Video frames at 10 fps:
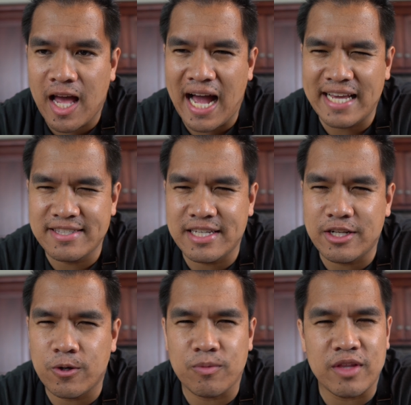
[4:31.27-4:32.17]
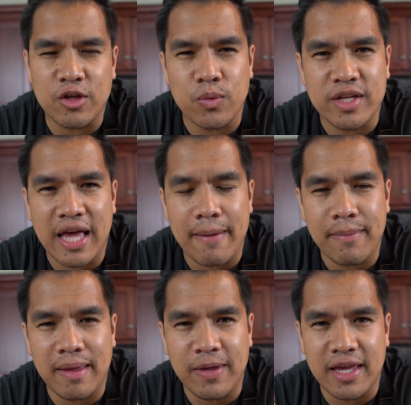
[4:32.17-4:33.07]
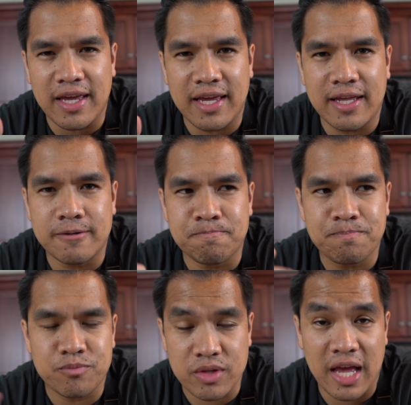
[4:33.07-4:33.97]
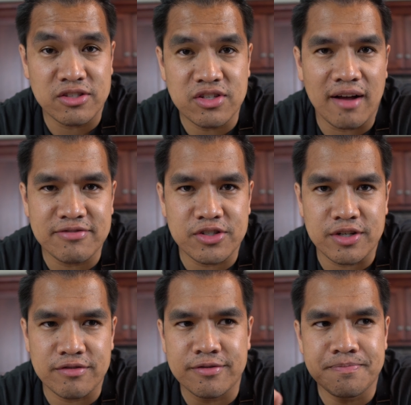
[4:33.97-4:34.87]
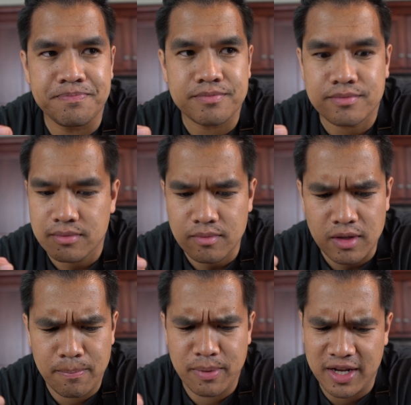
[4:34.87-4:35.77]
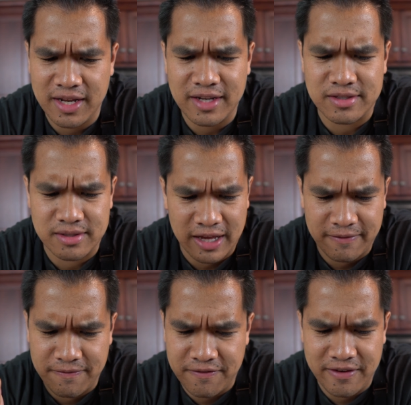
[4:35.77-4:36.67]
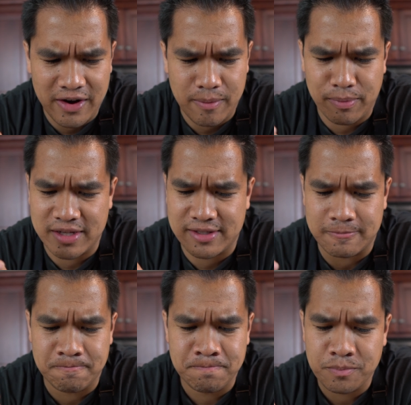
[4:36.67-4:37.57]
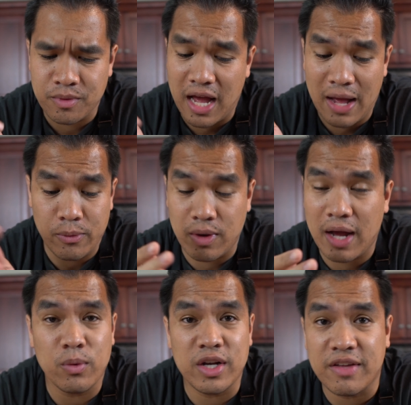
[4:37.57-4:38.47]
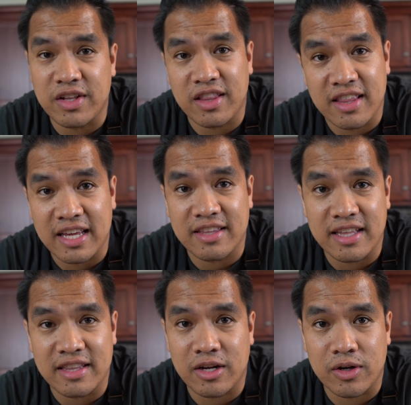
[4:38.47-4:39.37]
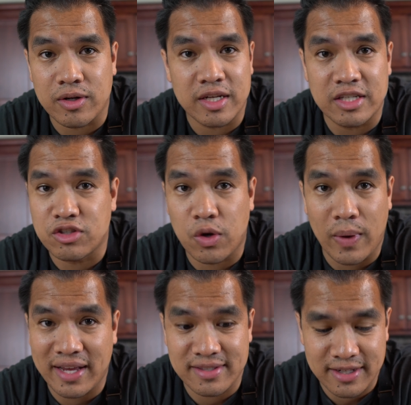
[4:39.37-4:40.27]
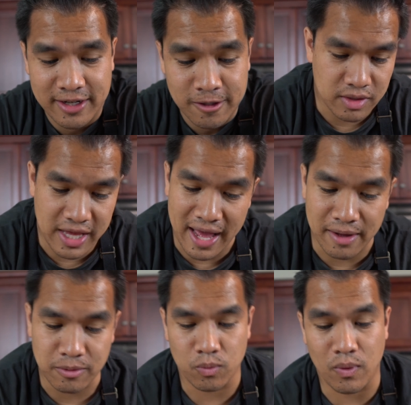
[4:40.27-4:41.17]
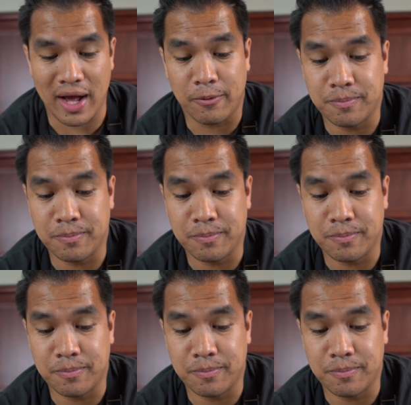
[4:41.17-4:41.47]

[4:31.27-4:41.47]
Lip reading: icy note that you would get maybe in, soft serve, but it is like very pleasant. I wouldn't even think that there is no eggs in here. Yeah, wow.